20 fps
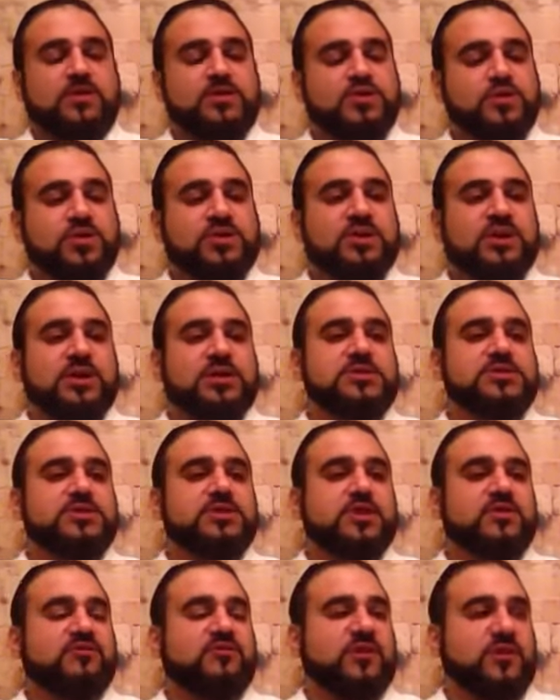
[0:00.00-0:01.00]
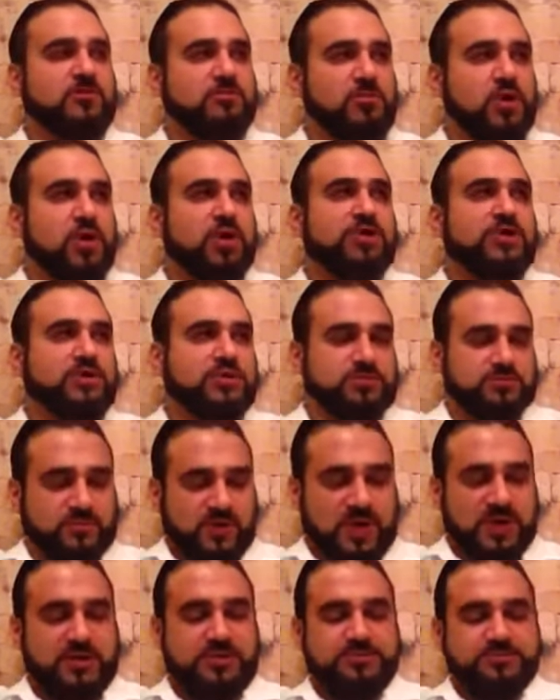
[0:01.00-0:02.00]
Two things. Which is true.
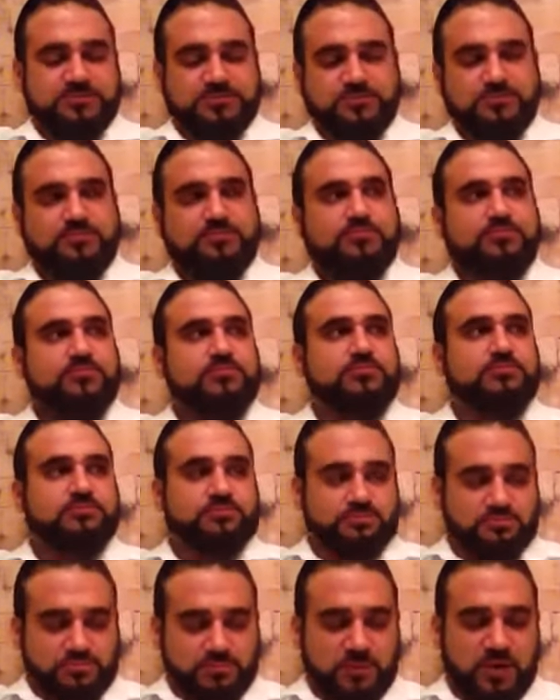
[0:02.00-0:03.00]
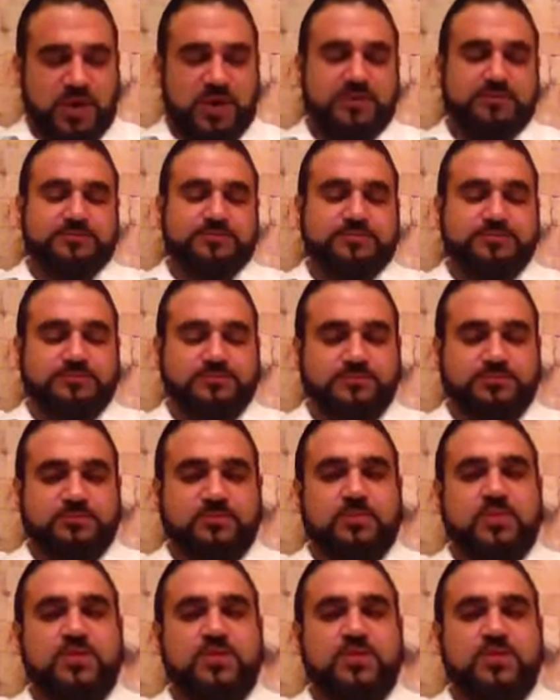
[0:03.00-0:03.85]
Right. If we don't keep Shabbat, we have many people